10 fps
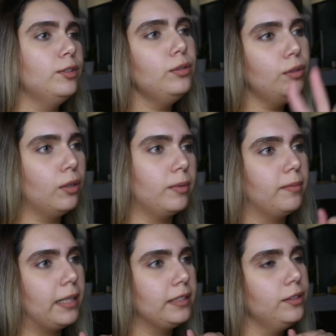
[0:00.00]
two
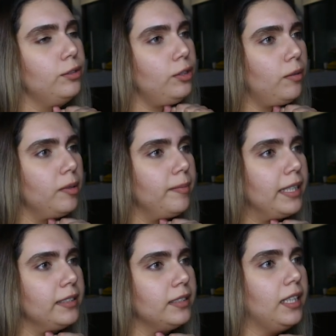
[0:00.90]
Dobermans. Two
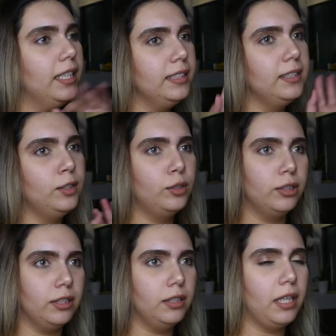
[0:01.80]
Dobermans is
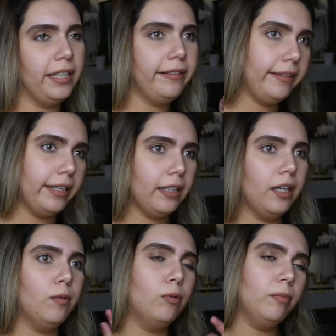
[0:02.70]
good, I think.
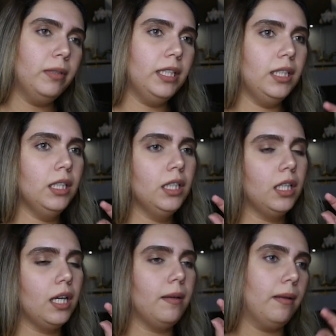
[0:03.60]
A woman,
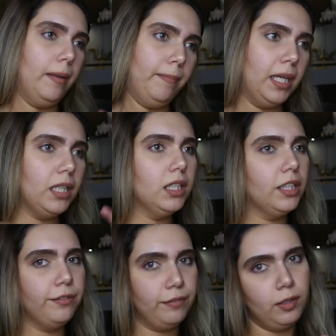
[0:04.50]
uh, a male and
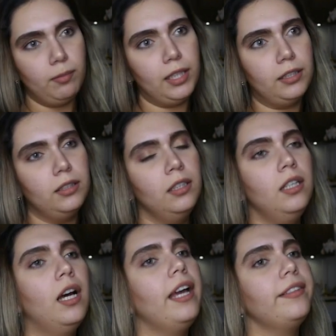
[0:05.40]
a female
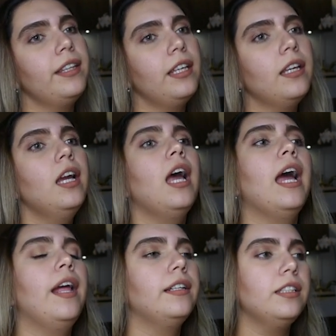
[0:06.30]
I think.
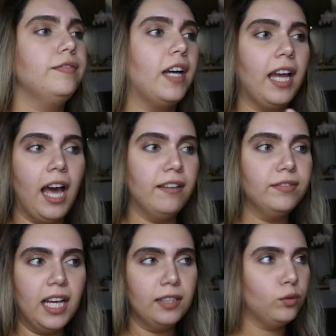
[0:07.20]
And if I have
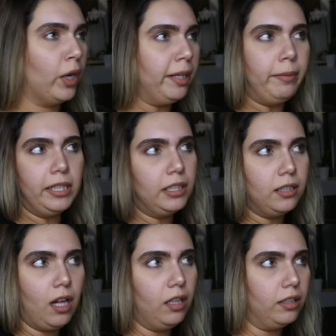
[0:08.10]
that $20 million
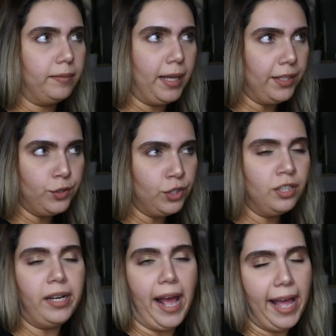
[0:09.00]

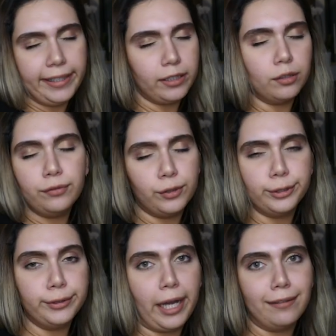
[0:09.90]
mansion, I can
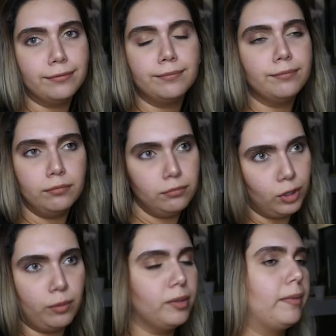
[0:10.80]
afford to have
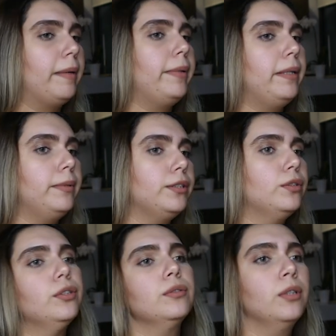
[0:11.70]
Doberman babies
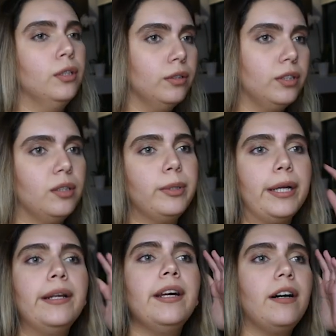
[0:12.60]
too. You know
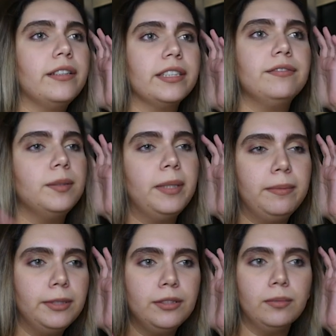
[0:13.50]
what? I'll give the
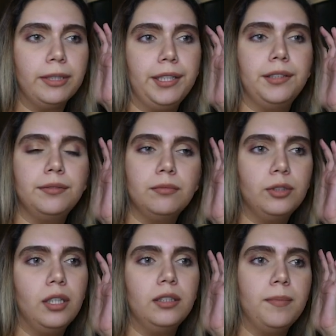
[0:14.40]
babies to my,
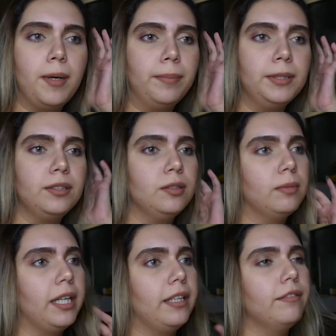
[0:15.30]
the, the puppies to
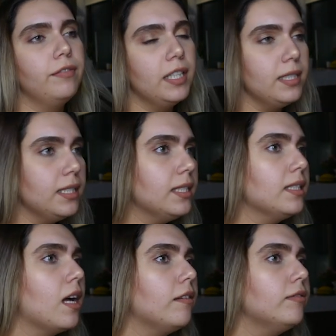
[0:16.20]
my friends and
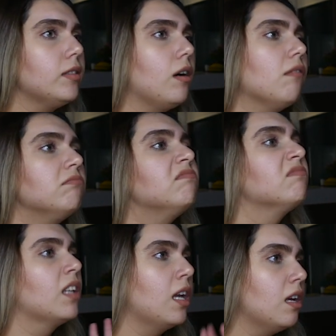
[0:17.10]
stuff. So
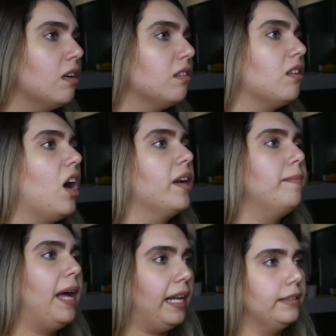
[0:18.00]
not a
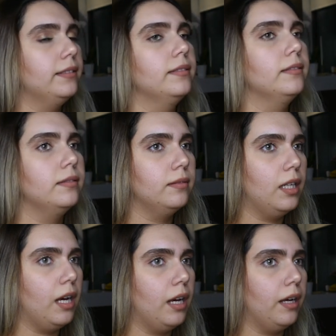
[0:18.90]
bad,
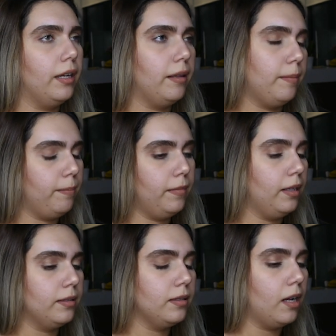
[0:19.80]
uh,
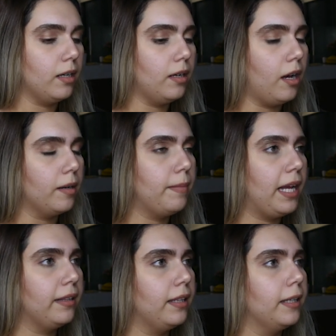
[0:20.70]
it's not, not a
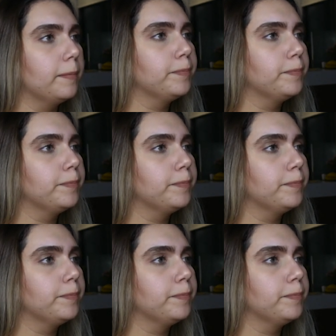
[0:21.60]
bad thing.